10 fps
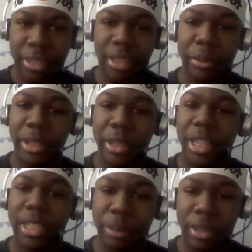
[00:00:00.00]
Because I really
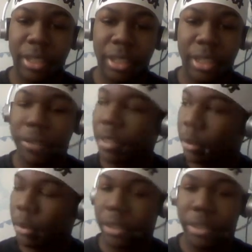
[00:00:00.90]
got this big thing. I
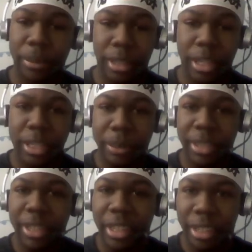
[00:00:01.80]
really ordered something. I got this
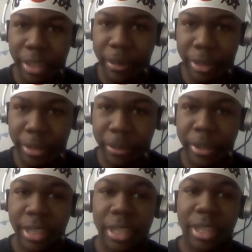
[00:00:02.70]
big thing coming up
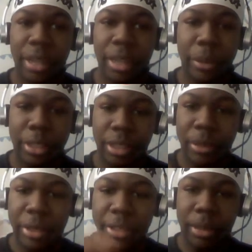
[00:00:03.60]
that I want
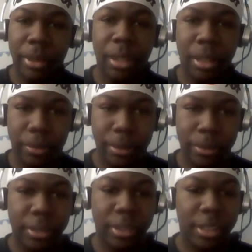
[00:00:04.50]
to share with all of
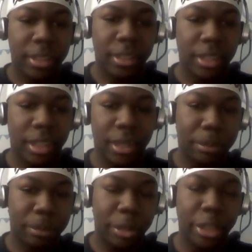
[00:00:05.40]
you. And
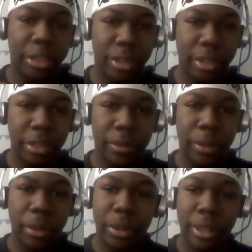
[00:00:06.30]
I'm pretty sure those of
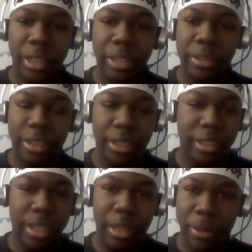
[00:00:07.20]
you who are interested in
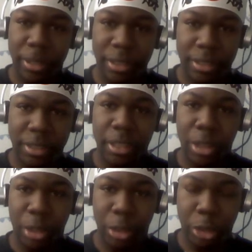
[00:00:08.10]
Japanese
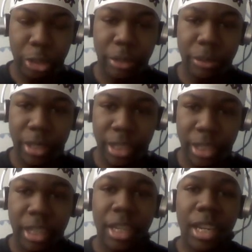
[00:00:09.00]
culture and
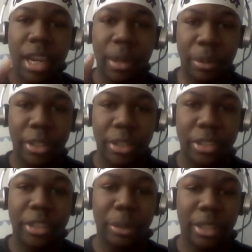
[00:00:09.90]
whatnot, I'm pretty
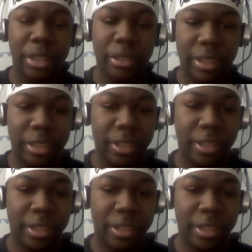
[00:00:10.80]
sure you'll be interested.